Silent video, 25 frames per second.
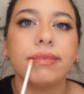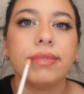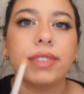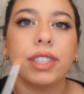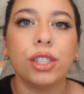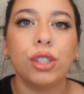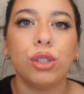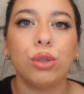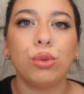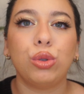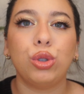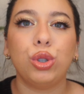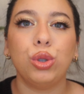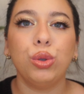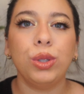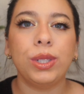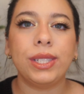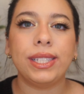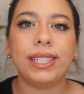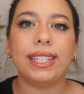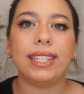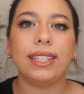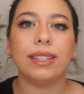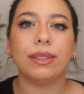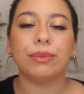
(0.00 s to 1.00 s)
So
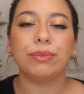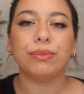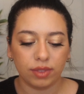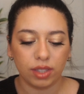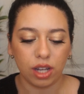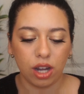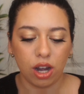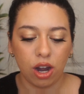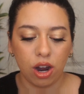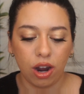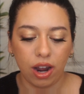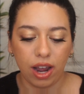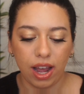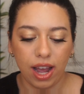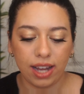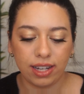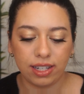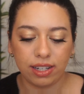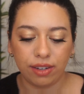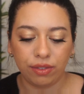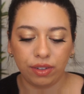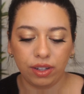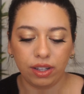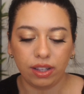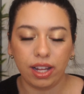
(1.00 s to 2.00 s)
juicy. All right, I
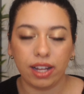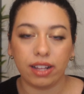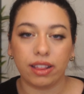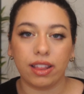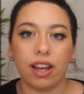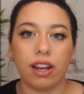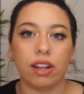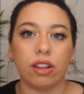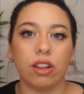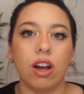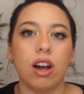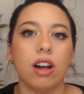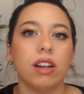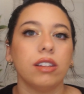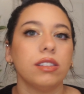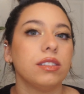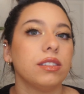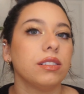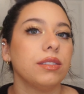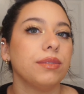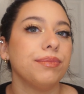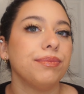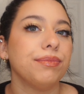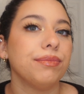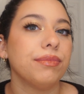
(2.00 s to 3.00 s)
definitely like that
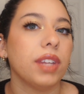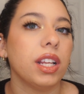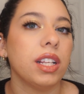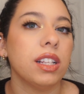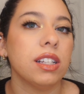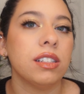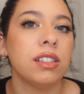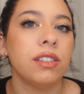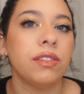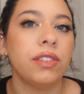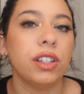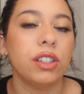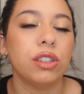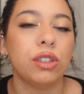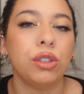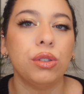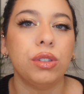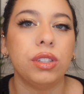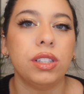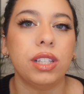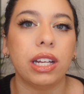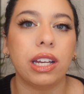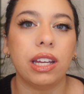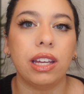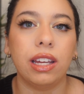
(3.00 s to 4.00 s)
gloss. It doesn't feel too
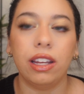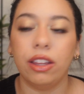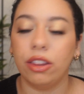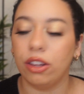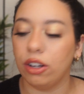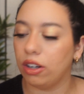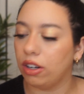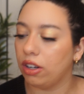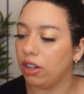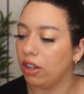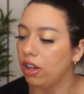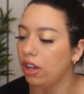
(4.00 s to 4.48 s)
sticky either.